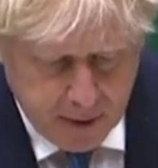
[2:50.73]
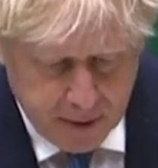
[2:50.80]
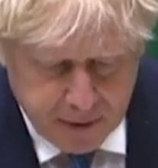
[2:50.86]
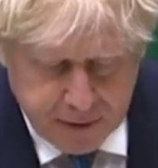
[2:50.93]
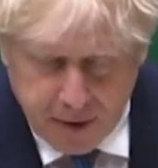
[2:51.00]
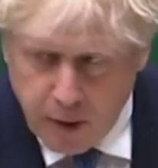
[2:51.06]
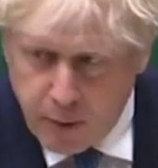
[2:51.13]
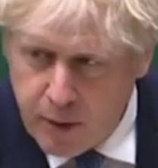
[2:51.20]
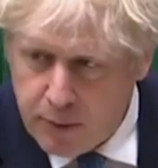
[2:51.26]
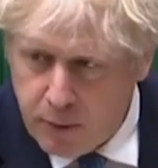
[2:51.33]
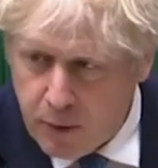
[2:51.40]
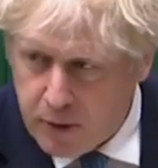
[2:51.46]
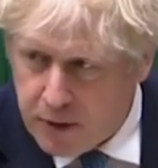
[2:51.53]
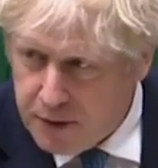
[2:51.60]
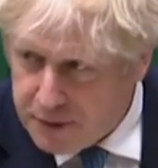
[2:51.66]
So we
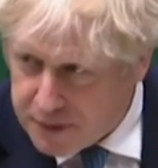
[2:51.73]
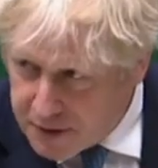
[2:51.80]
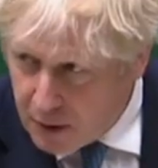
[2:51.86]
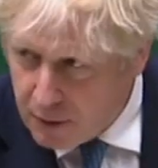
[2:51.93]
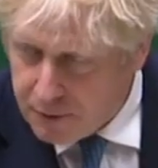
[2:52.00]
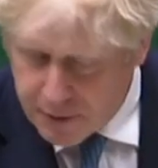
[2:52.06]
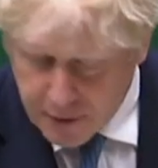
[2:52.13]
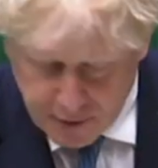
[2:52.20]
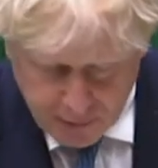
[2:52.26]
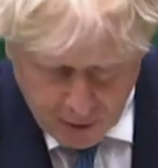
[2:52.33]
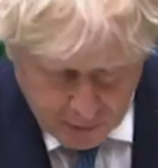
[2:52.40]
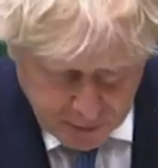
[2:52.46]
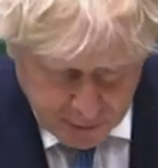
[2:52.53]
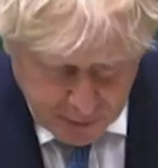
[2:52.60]
will consult the devolved